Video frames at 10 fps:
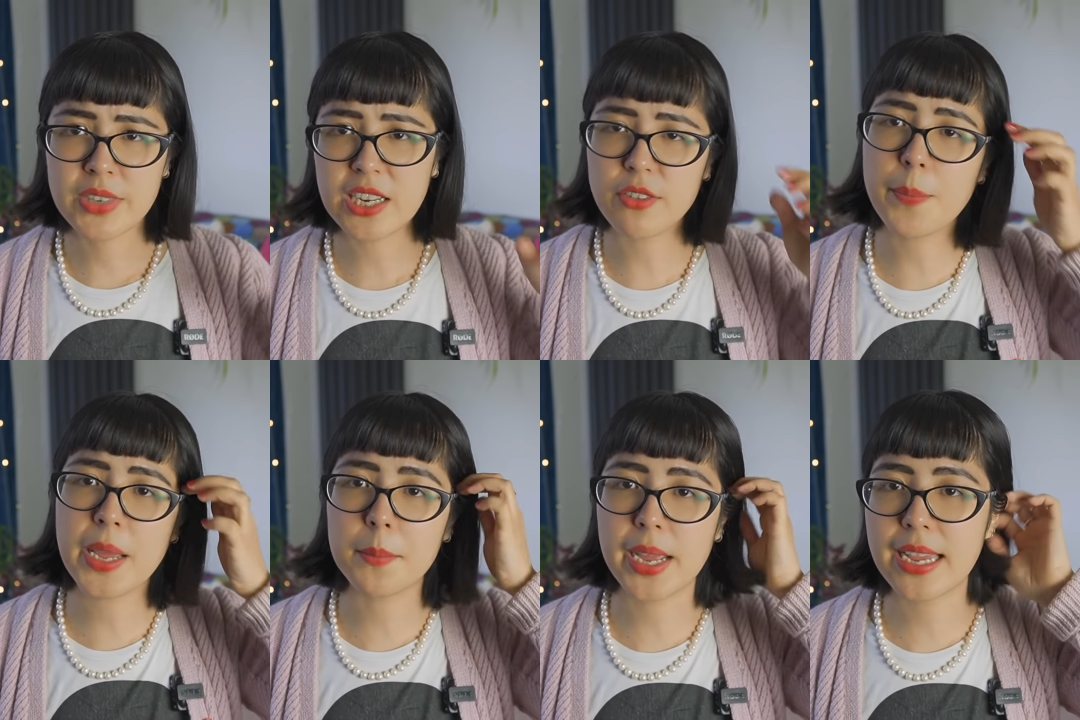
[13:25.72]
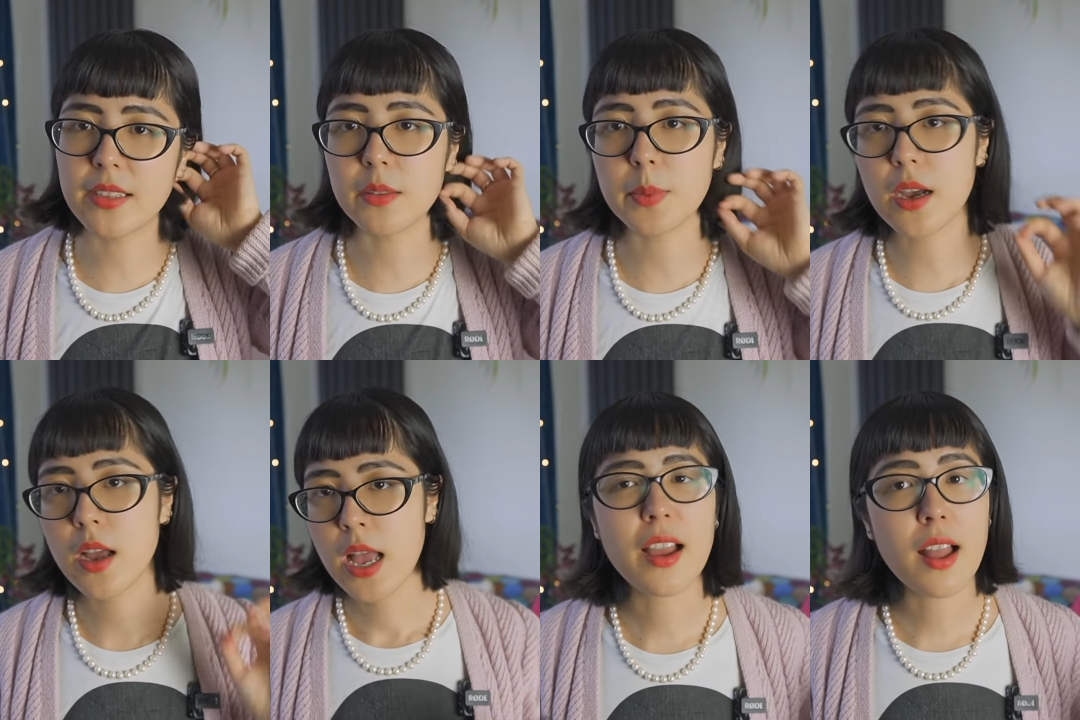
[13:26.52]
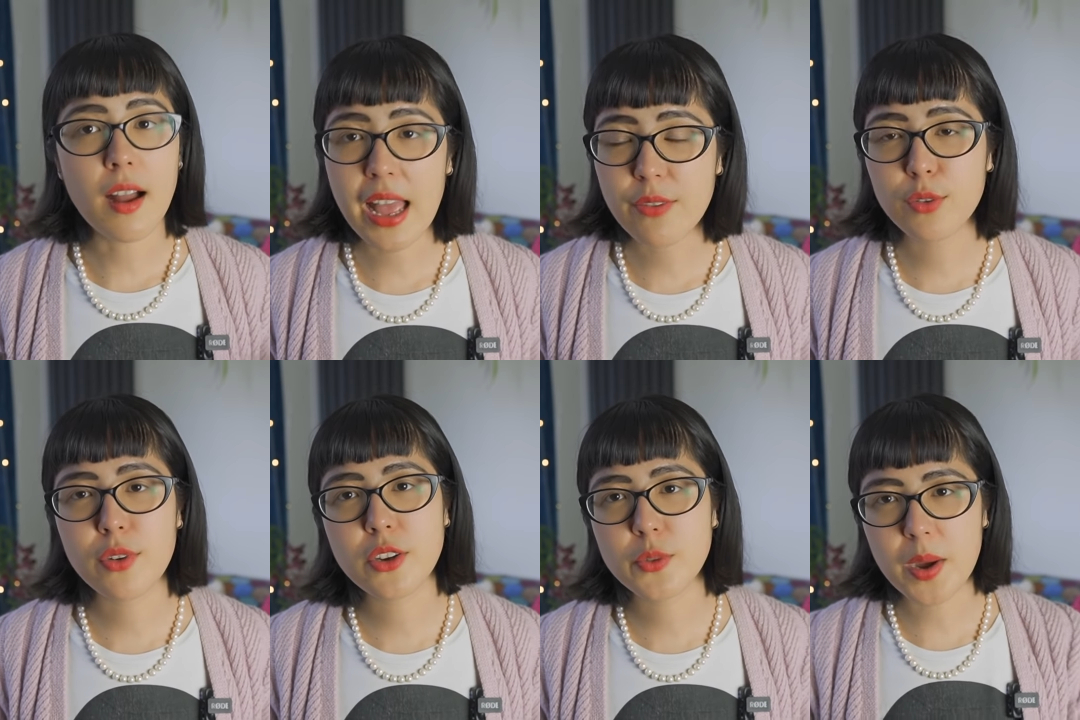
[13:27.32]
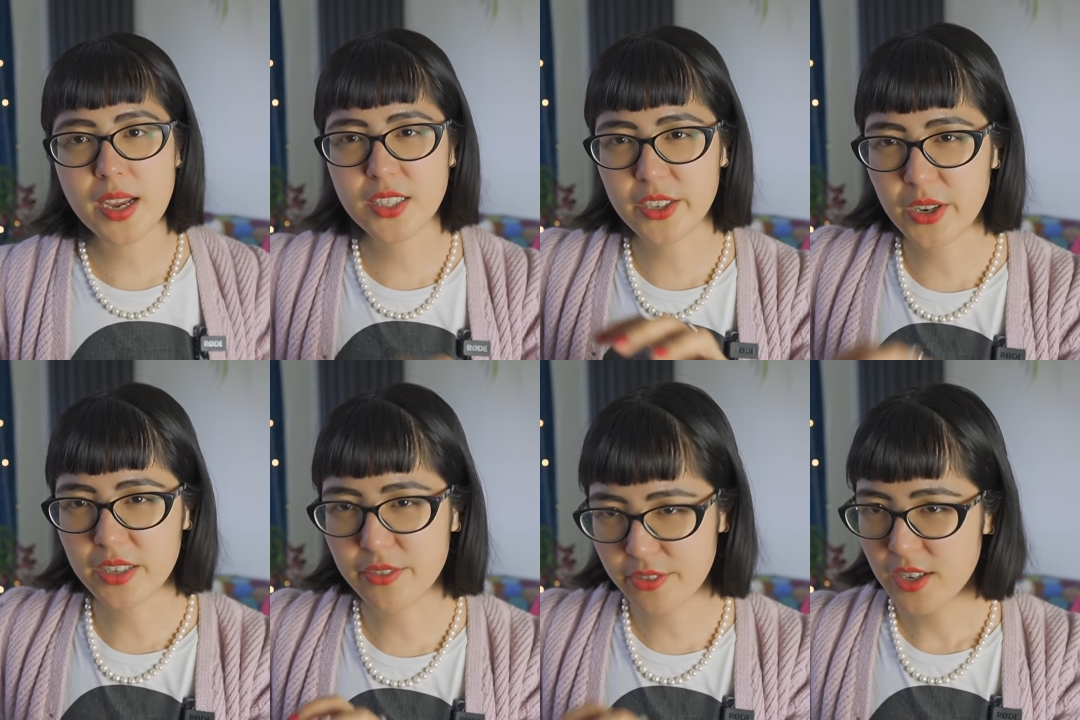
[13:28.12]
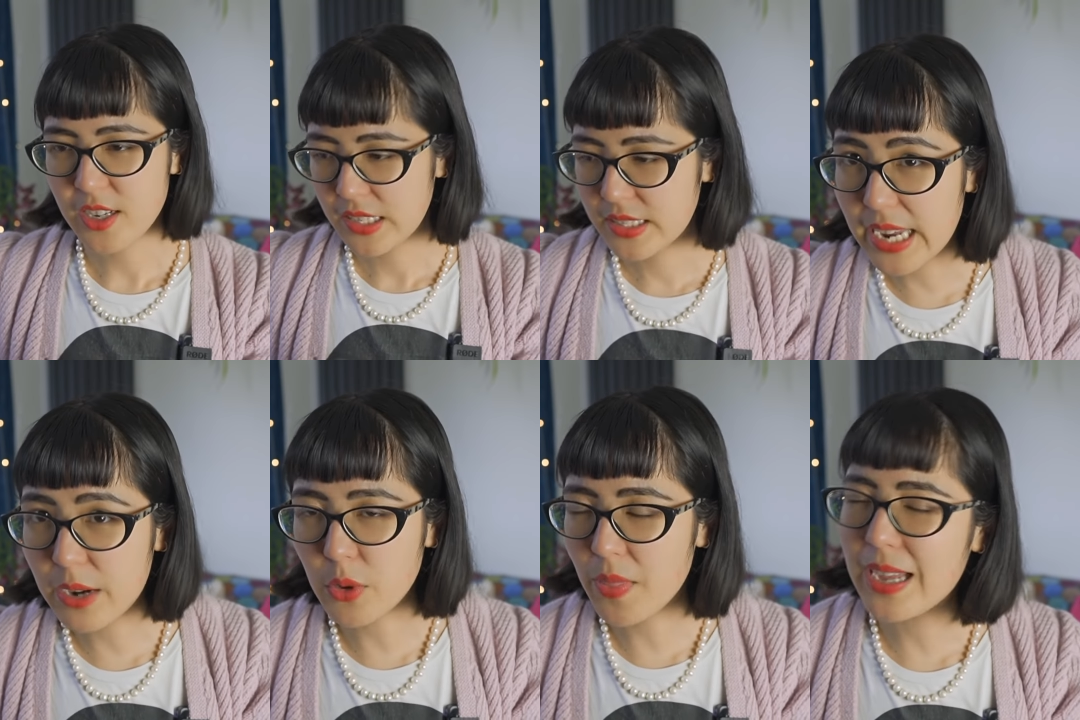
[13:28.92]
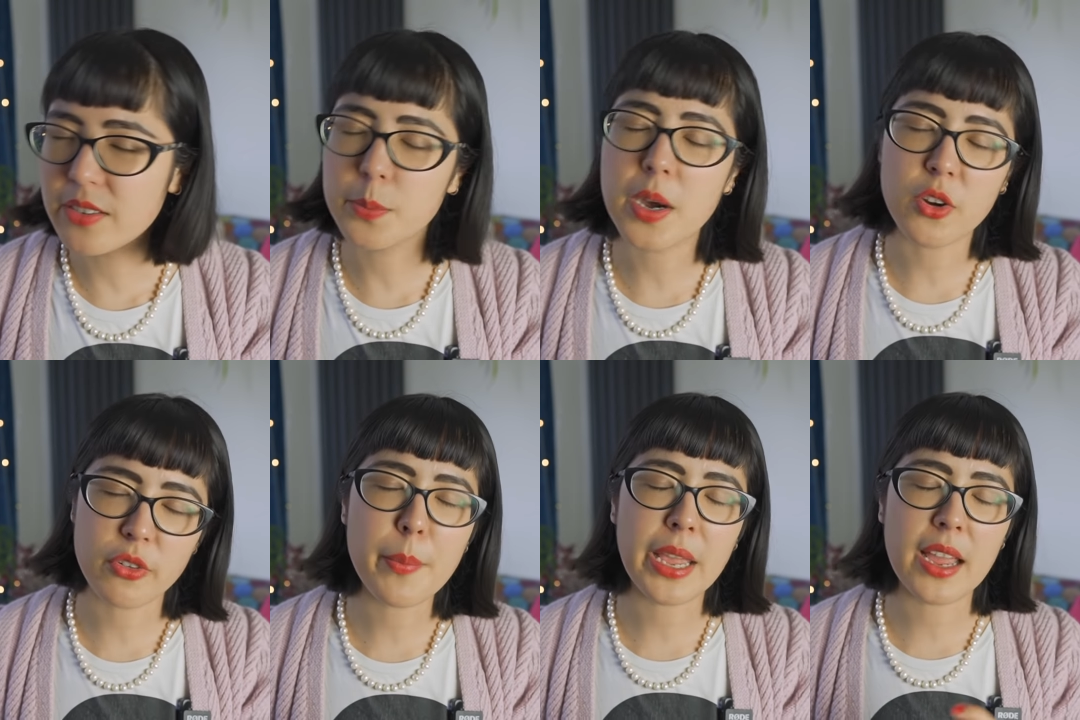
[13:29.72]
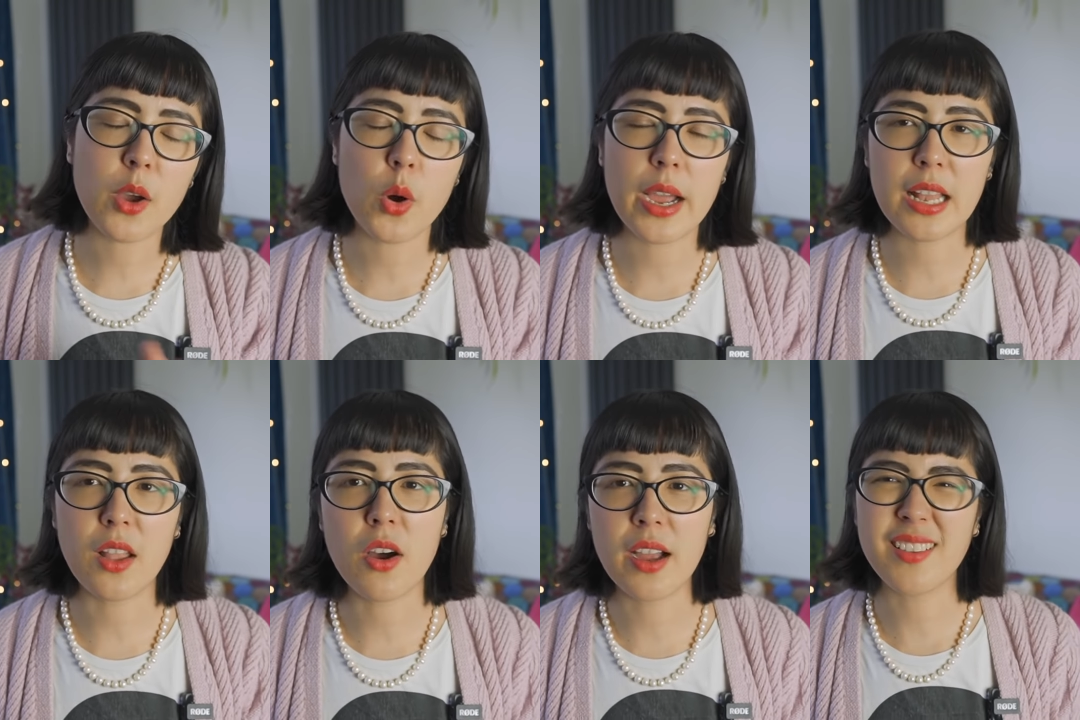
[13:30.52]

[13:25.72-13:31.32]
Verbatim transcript: I'm really gripping my handlebar. I have a road bike, so I'm kind of down on the handlebar, gripping it quite a lot.